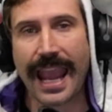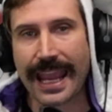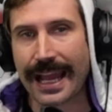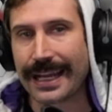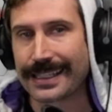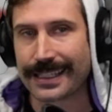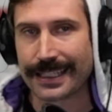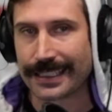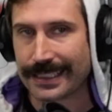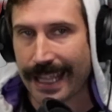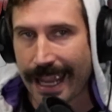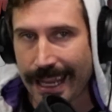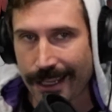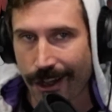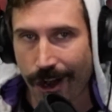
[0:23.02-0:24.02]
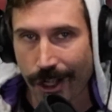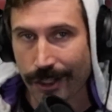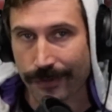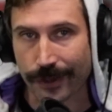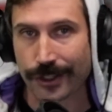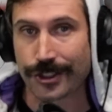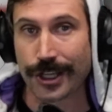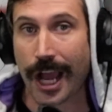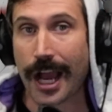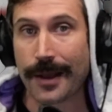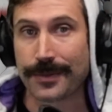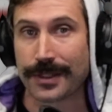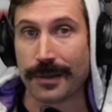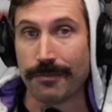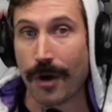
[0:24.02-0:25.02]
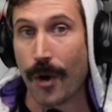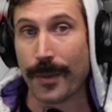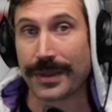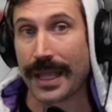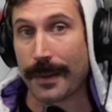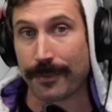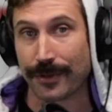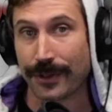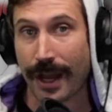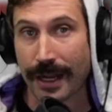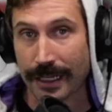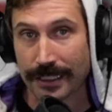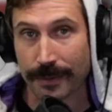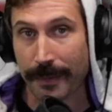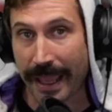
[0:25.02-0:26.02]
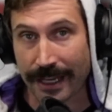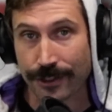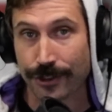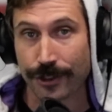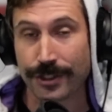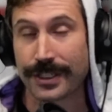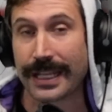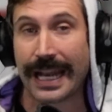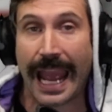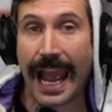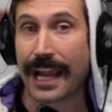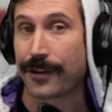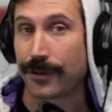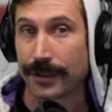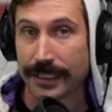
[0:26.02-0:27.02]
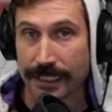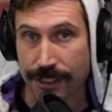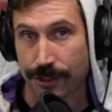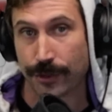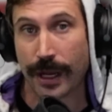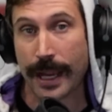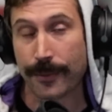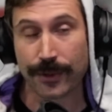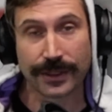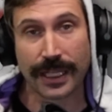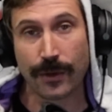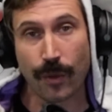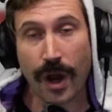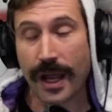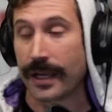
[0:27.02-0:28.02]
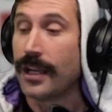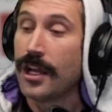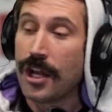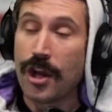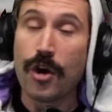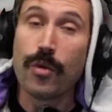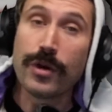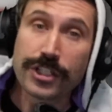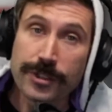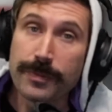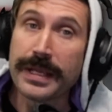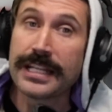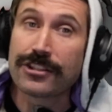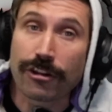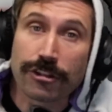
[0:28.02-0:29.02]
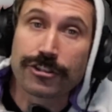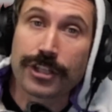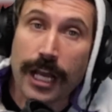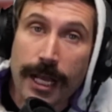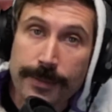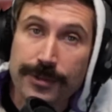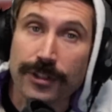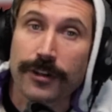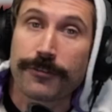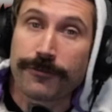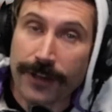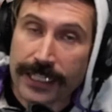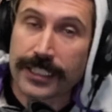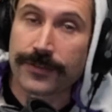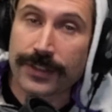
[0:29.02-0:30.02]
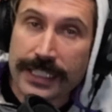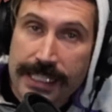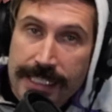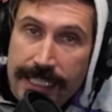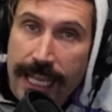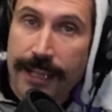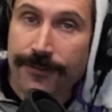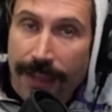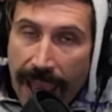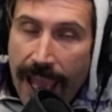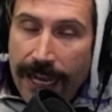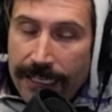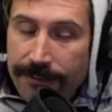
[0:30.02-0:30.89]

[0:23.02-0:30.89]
AI is going to take all of our jobs the moment that product managers can accurately describe what they want which means our jobs are effectively safe ad